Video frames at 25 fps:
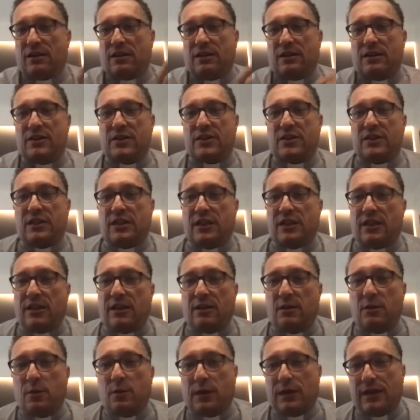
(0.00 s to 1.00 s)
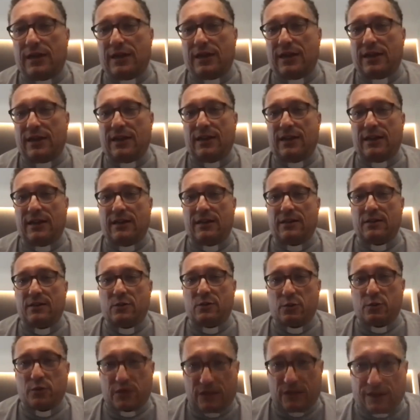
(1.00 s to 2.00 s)
see where to
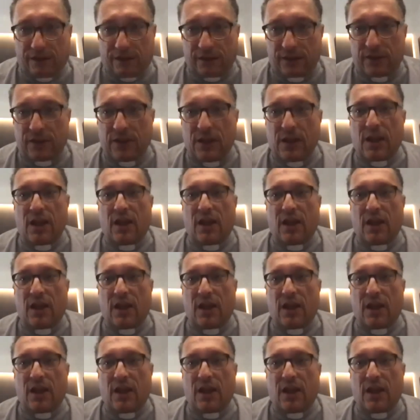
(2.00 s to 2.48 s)
start.